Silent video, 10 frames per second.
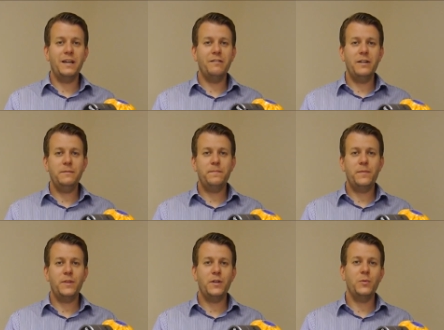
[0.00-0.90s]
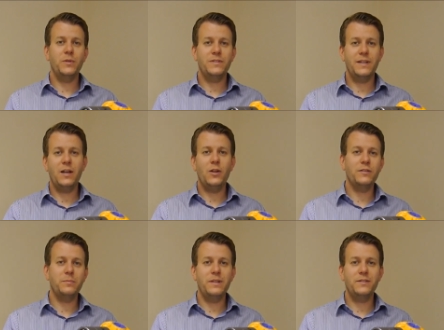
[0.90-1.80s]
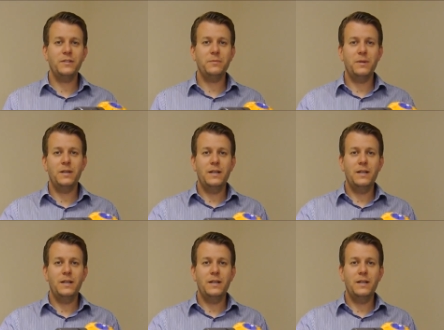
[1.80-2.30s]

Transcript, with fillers: area that you want to get lots of bits up,